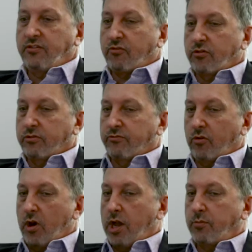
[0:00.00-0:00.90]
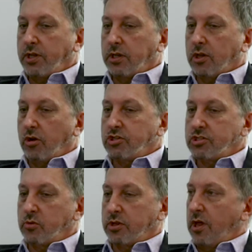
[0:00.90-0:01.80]
I think for helping
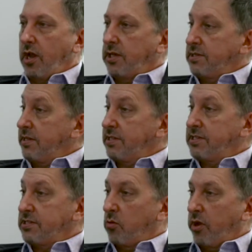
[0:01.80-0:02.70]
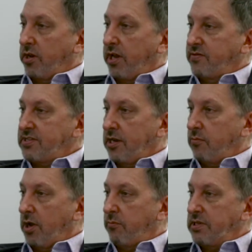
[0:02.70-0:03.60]
coaches with clients, and this is the way that I've
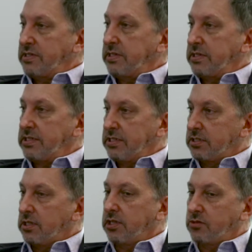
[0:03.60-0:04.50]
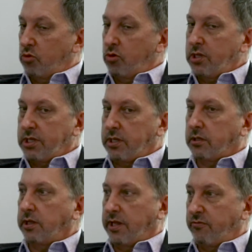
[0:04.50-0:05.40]
set up my business, is really
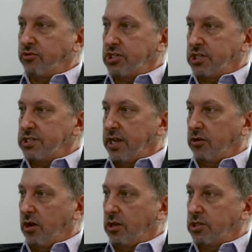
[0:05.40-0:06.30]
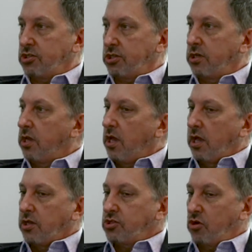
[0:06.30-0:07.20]
leveraging technology.
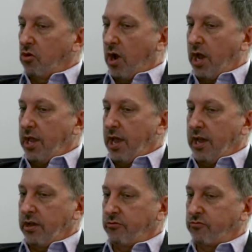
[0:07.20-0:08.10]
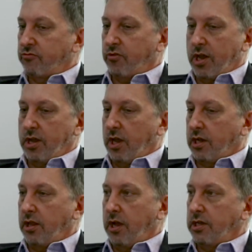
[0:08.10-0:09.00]
So I have
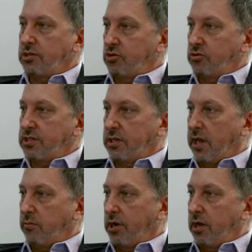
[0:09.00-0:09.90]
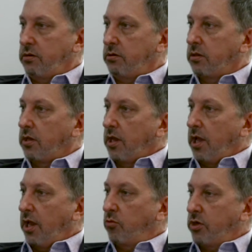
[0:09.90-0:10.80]
a client who's in Lebanon,
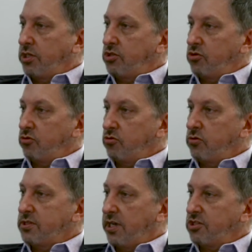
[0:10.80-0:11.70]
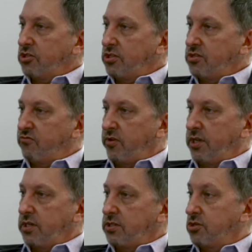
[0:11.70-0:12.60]
and we do sessions
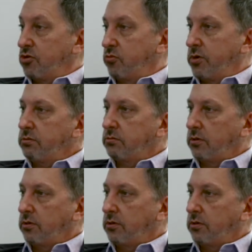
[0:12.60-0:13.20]
via Zoom.